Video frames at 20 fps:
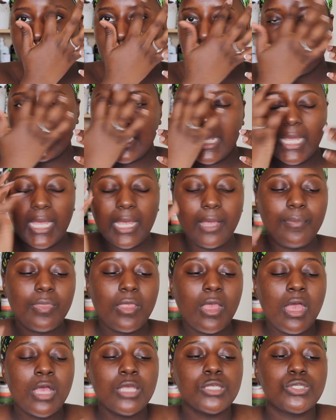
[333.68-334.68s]
around here.
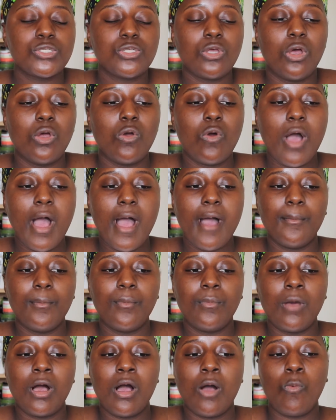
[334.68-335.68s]
So
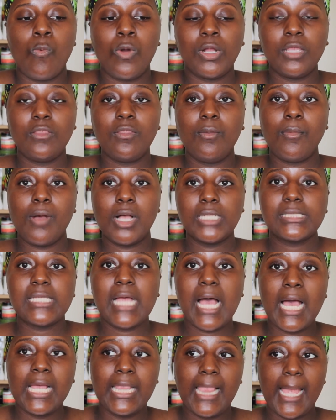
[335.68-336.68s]
one of the masks
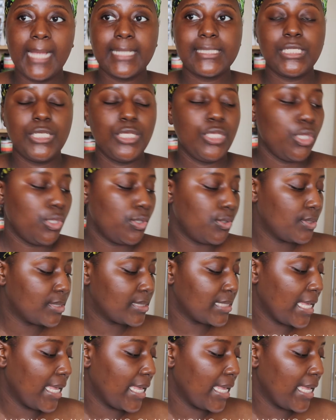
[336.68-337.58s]
that I like to use